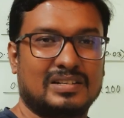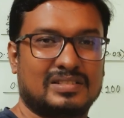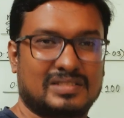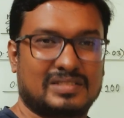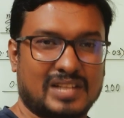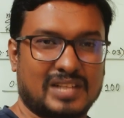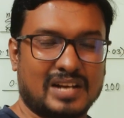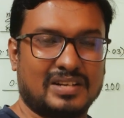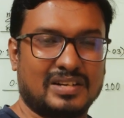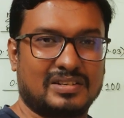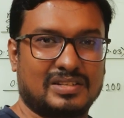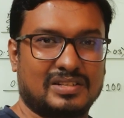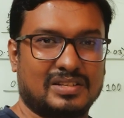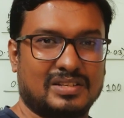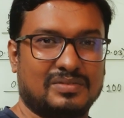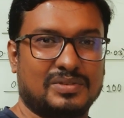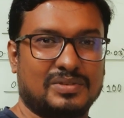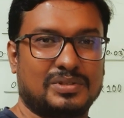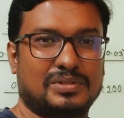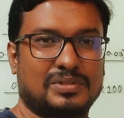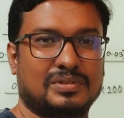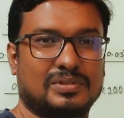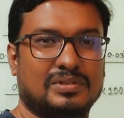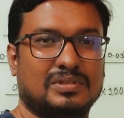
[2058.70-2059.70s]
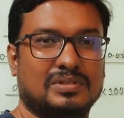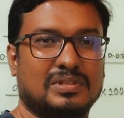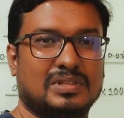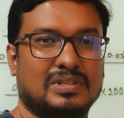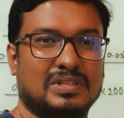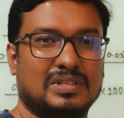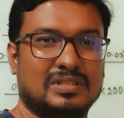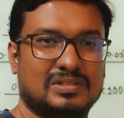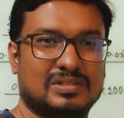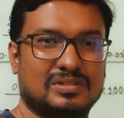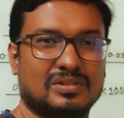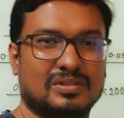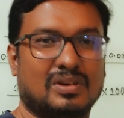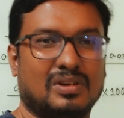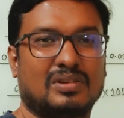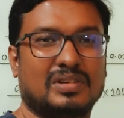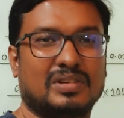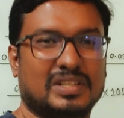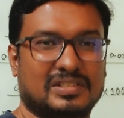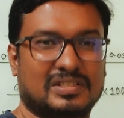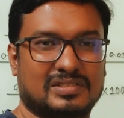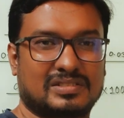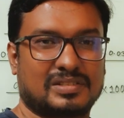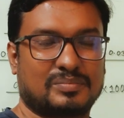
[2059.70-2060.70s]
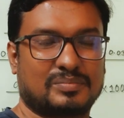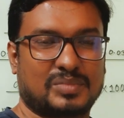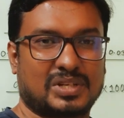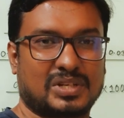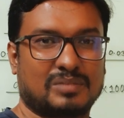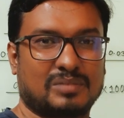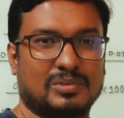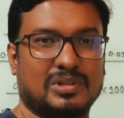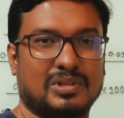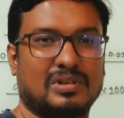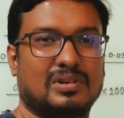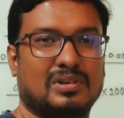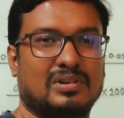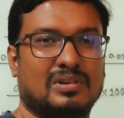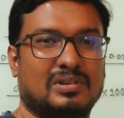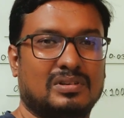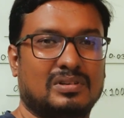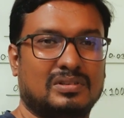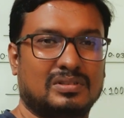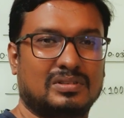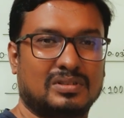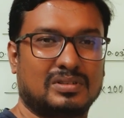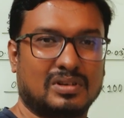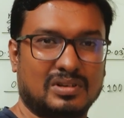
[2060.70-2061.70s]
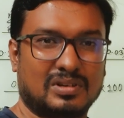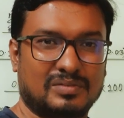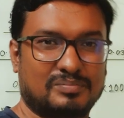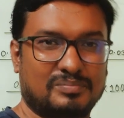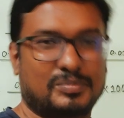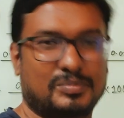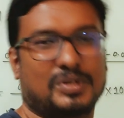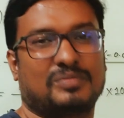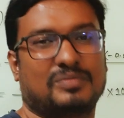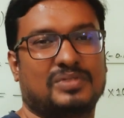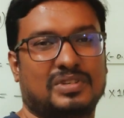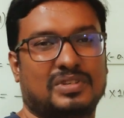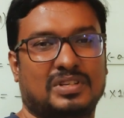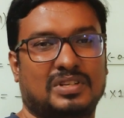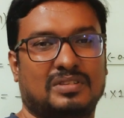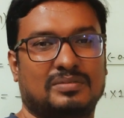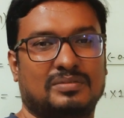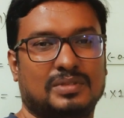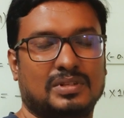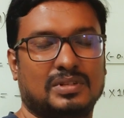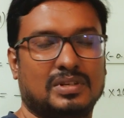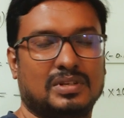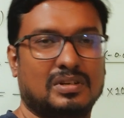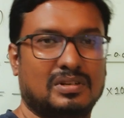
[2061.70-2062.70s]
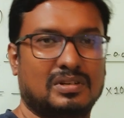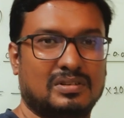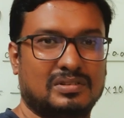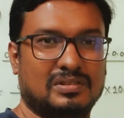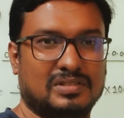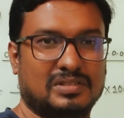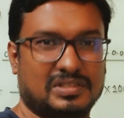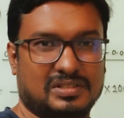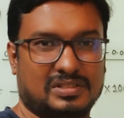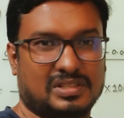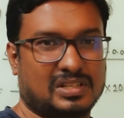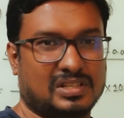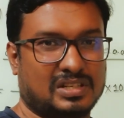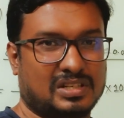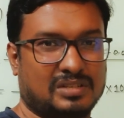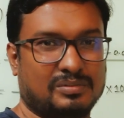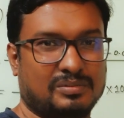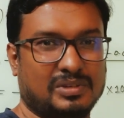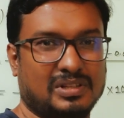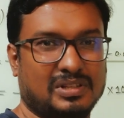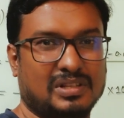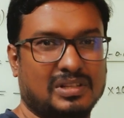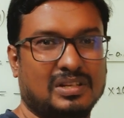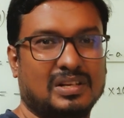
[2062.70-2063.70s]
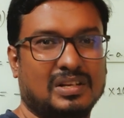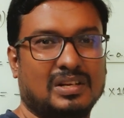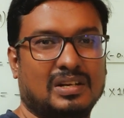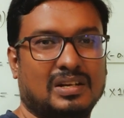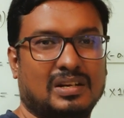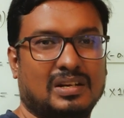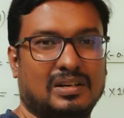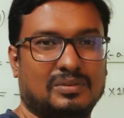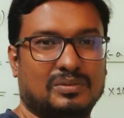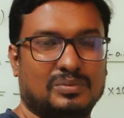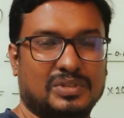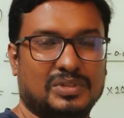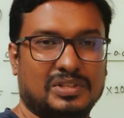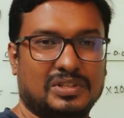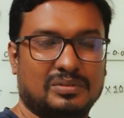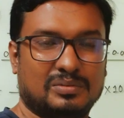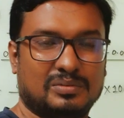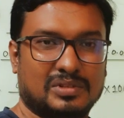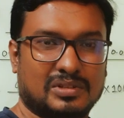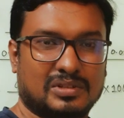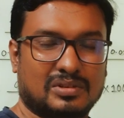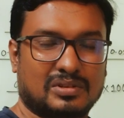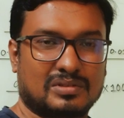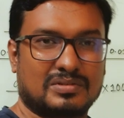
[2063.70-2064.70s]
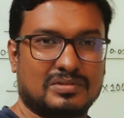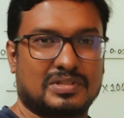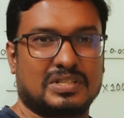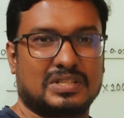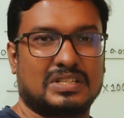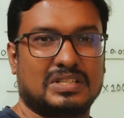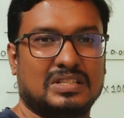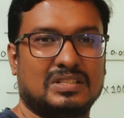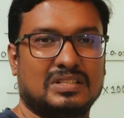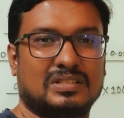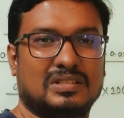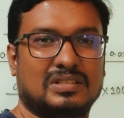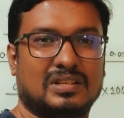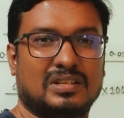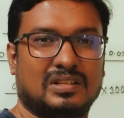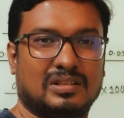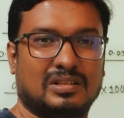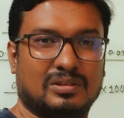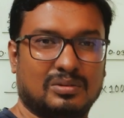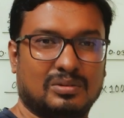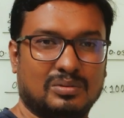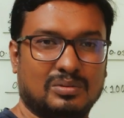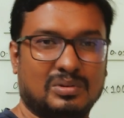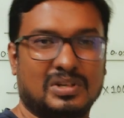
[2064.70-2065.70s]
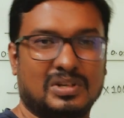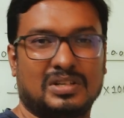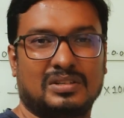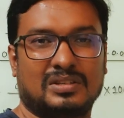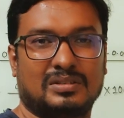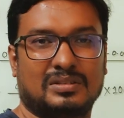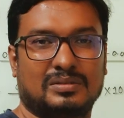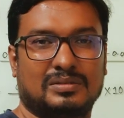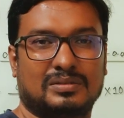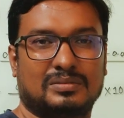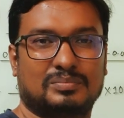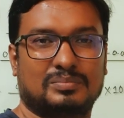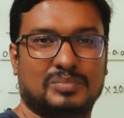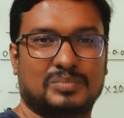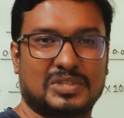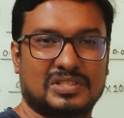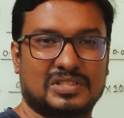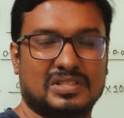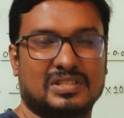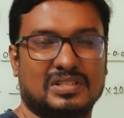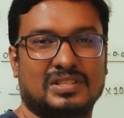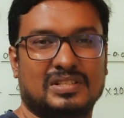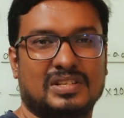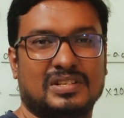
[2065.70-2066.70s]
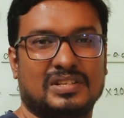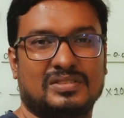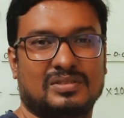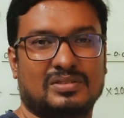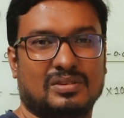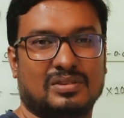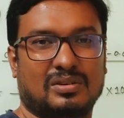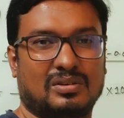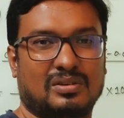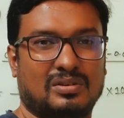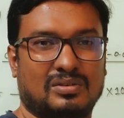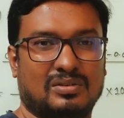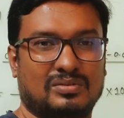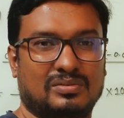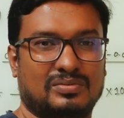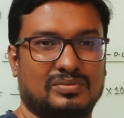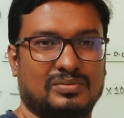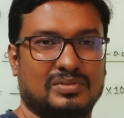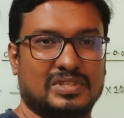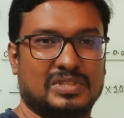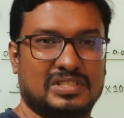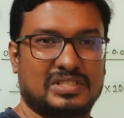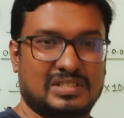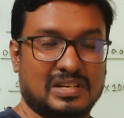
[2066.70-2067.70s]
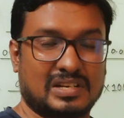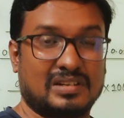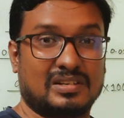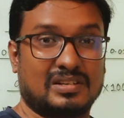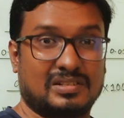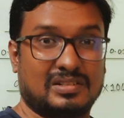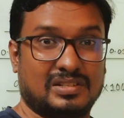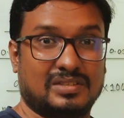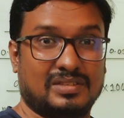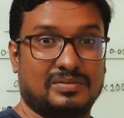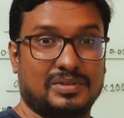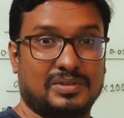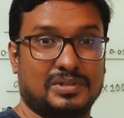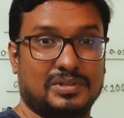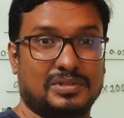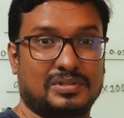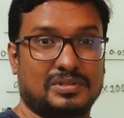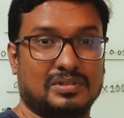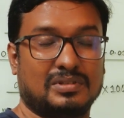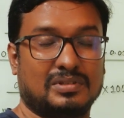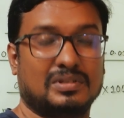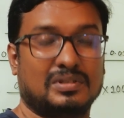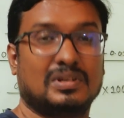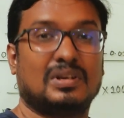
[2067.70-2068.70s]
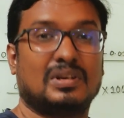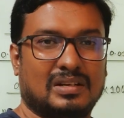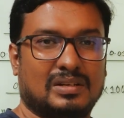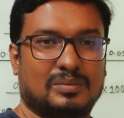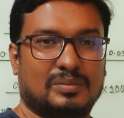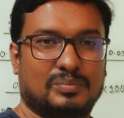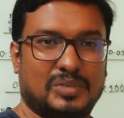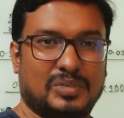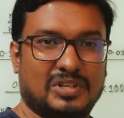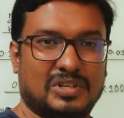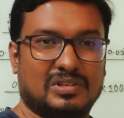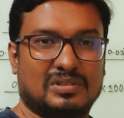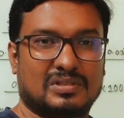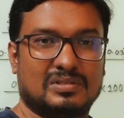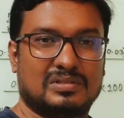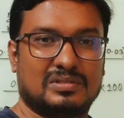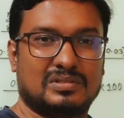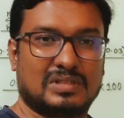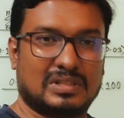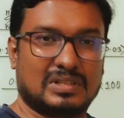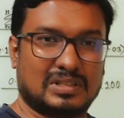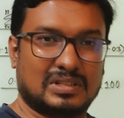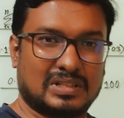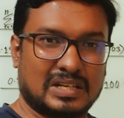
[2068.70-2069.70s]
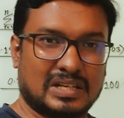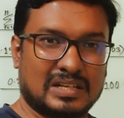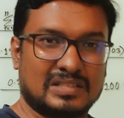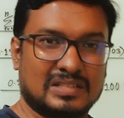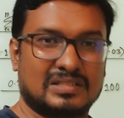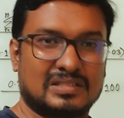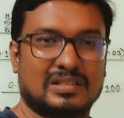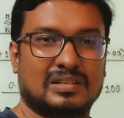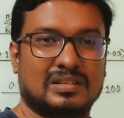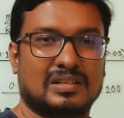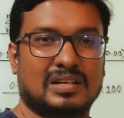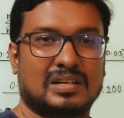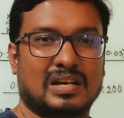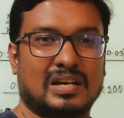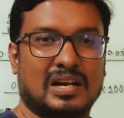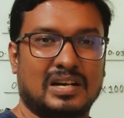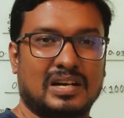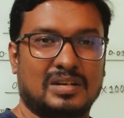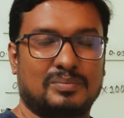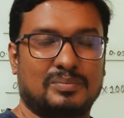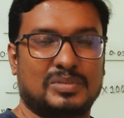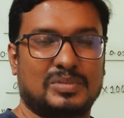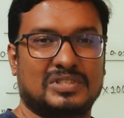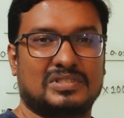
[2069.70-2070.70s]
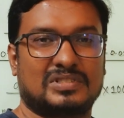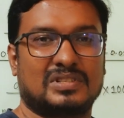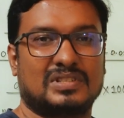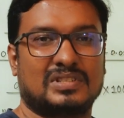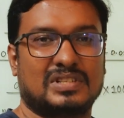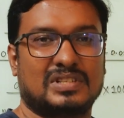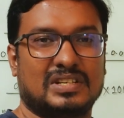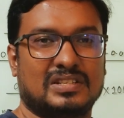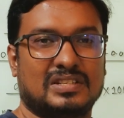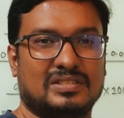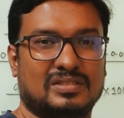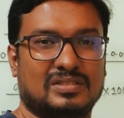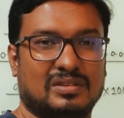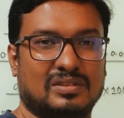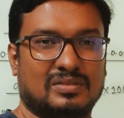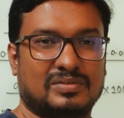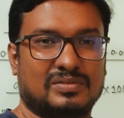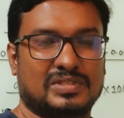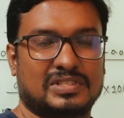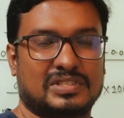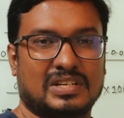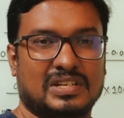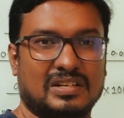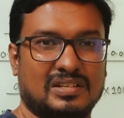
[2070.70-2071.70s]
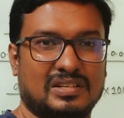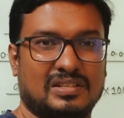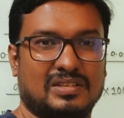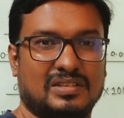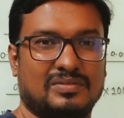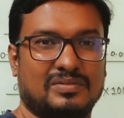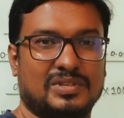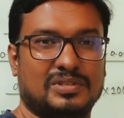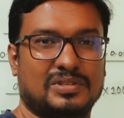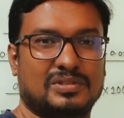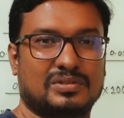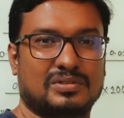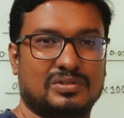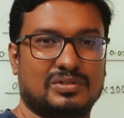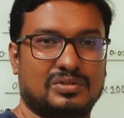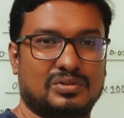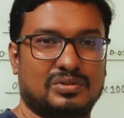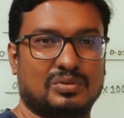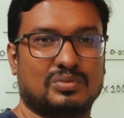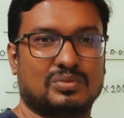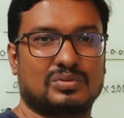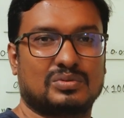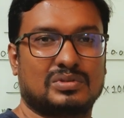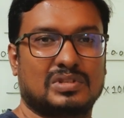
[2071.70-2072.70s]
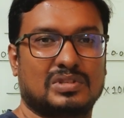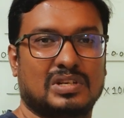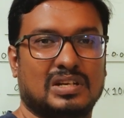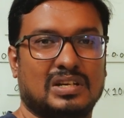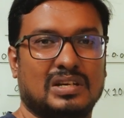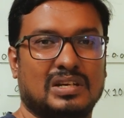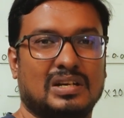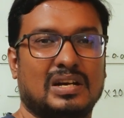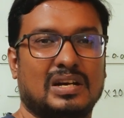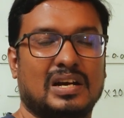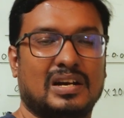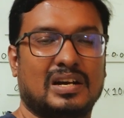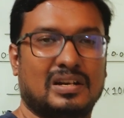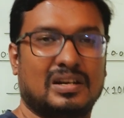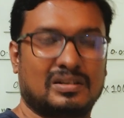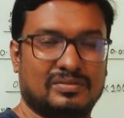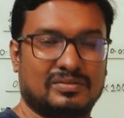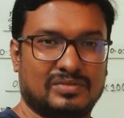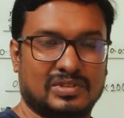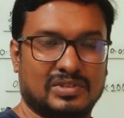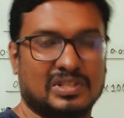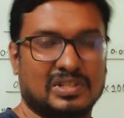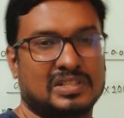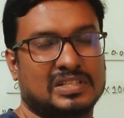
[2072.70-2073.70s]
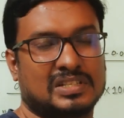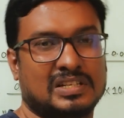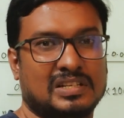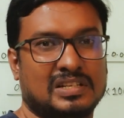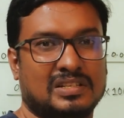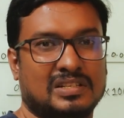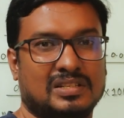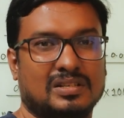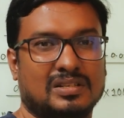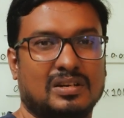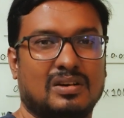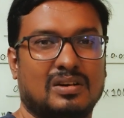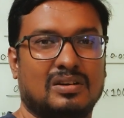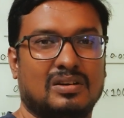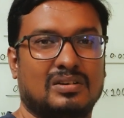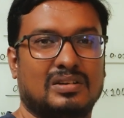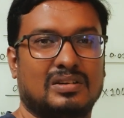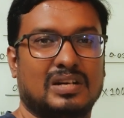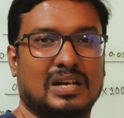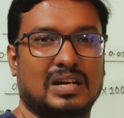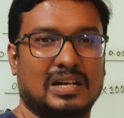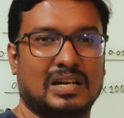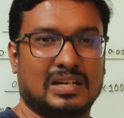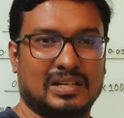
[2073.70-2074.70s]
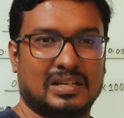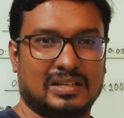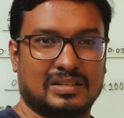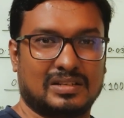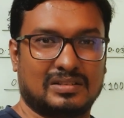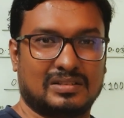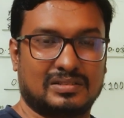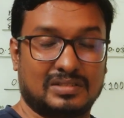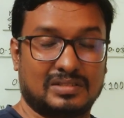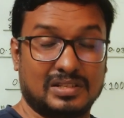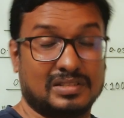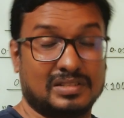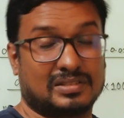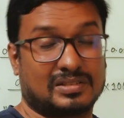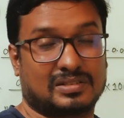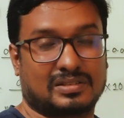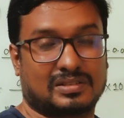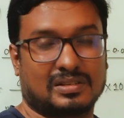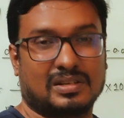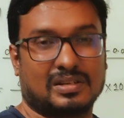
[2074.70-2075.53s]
standard deviation is not acceptable or not preferable or desirable. We will consider the lower percentage of standard deviation, because as the higher percentage of standard deviation shows the higher volatility or higher risk.